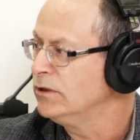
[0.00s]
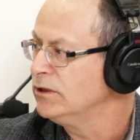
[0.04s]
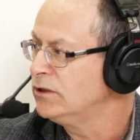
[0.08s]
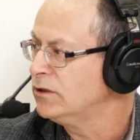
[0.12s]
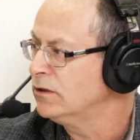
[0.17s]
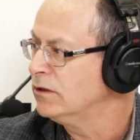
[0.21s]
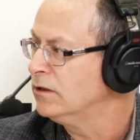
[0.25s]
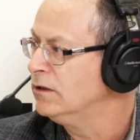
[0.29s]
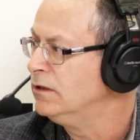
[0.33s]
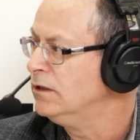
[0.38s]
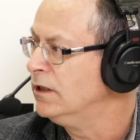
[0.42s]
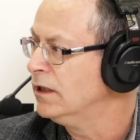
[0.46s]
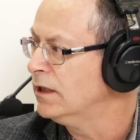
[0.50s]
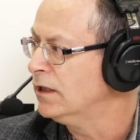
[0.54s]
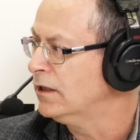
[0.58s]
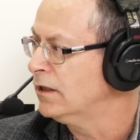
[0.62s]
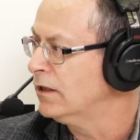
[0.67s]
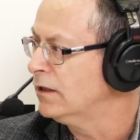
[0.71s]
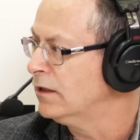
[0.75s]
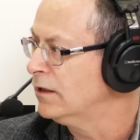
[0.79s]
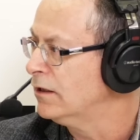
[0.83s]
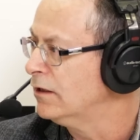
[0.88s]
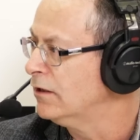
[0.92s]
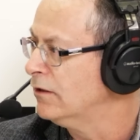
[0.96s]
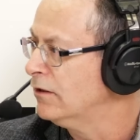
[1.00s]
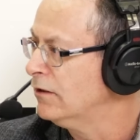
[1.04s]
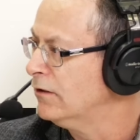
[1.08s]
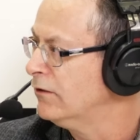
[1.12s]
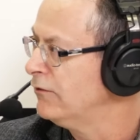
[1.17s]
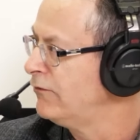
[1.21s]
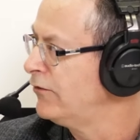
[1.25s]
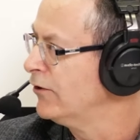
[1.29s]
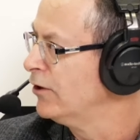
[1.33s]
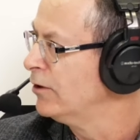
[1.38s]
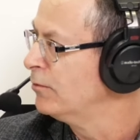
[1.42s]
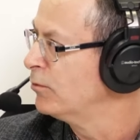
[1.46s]
should...
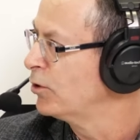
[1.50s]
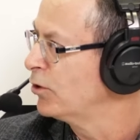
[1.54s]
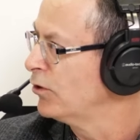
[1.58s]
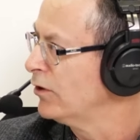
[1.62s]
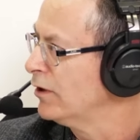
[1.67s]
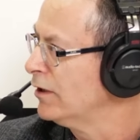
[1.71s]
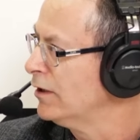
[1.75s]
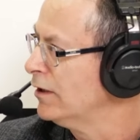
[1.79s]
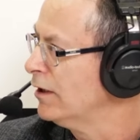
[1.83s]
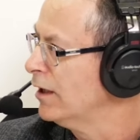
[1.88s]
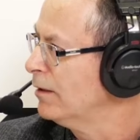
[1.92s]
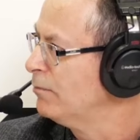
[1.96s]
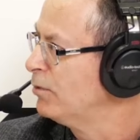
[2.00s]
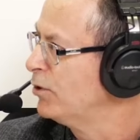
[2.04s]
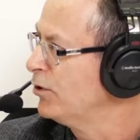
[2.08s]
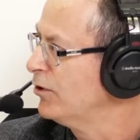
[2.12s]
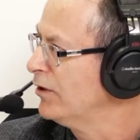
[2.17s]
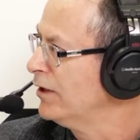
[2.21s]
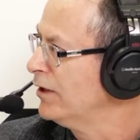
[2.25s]
film her and dub her